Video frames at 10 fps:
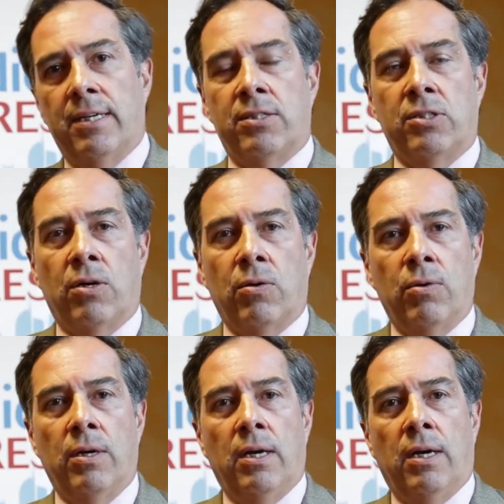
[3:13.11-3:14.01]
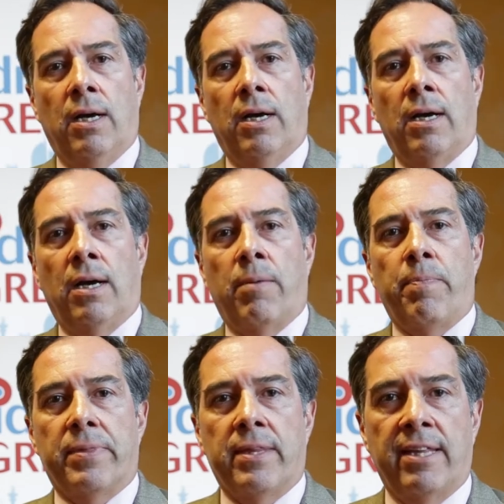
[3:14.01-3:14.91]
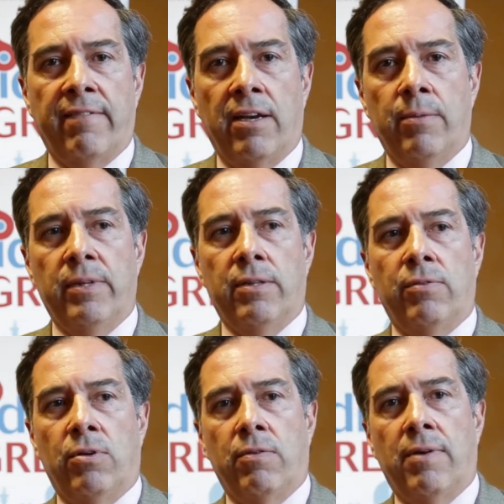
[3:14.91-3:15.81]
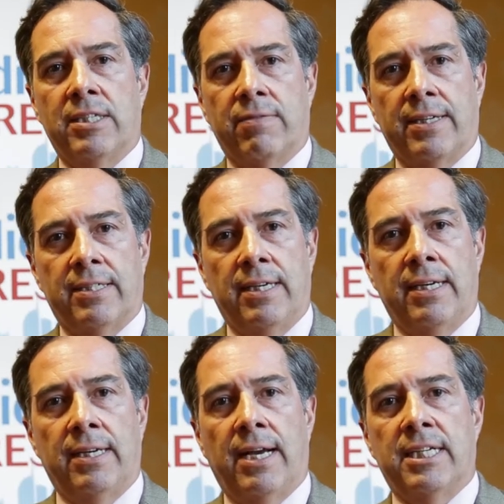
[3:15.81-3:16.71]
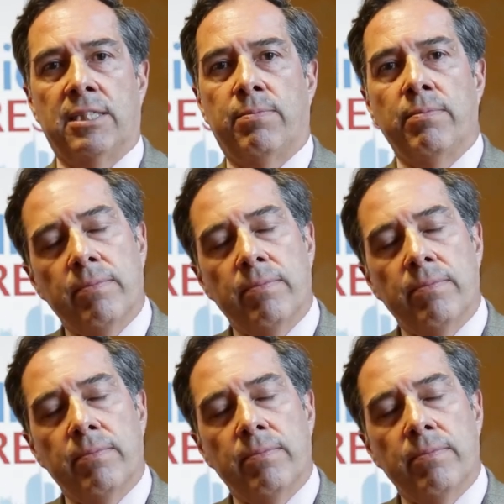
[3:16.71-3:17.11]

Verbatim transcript: So um, the development of norovirus vaccine has